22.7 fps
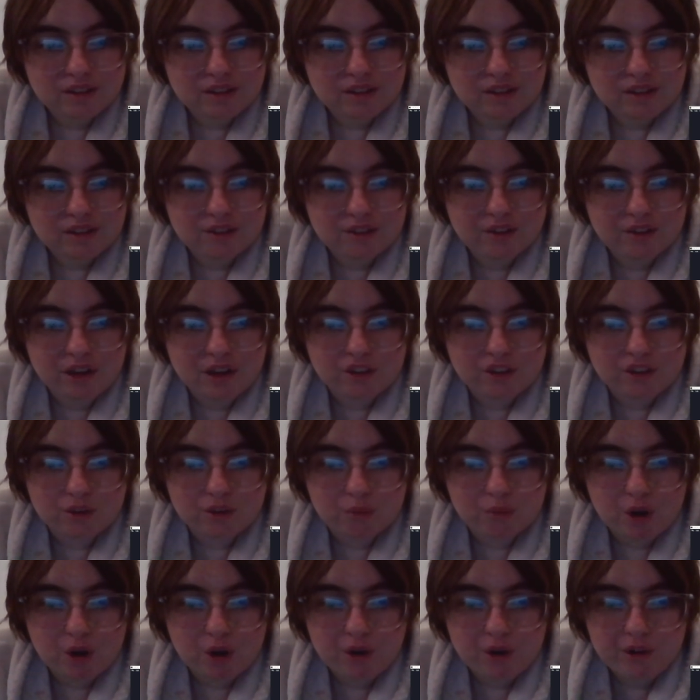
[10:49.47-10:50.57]
We're on the
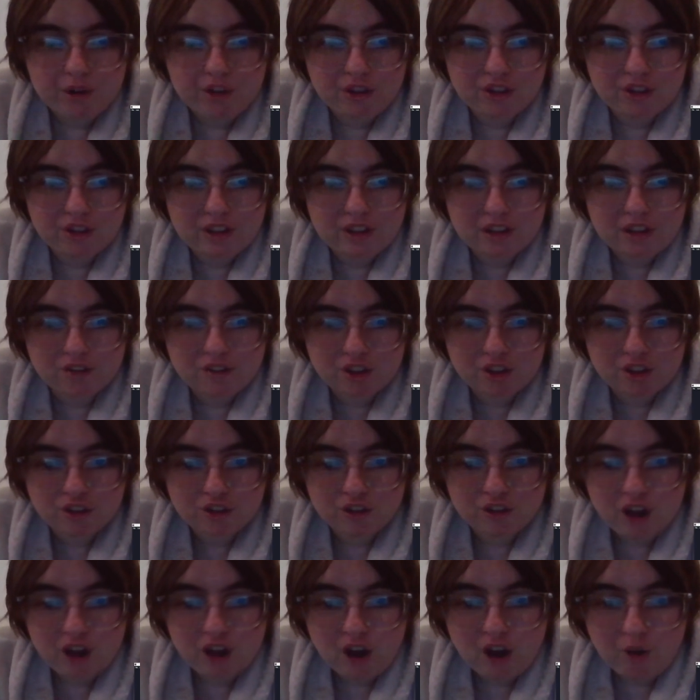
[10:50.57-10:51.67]
road instead of the
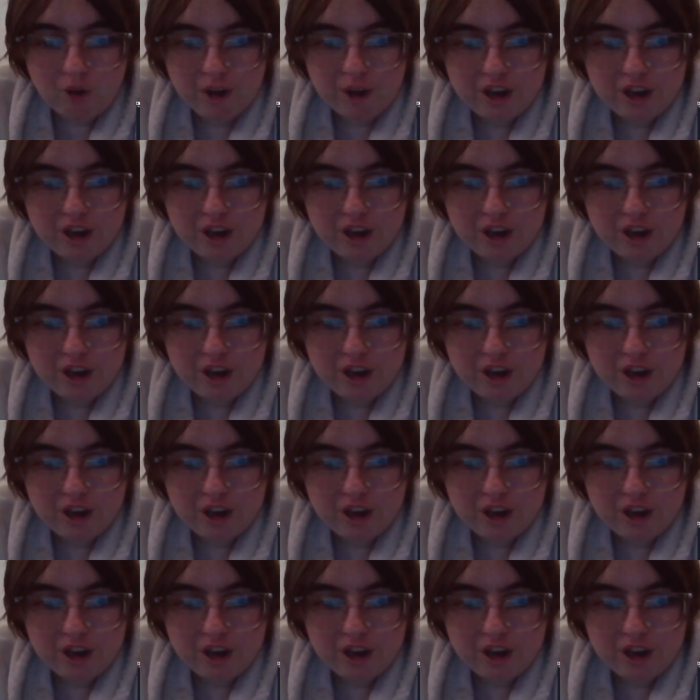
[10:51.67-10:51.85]
snow.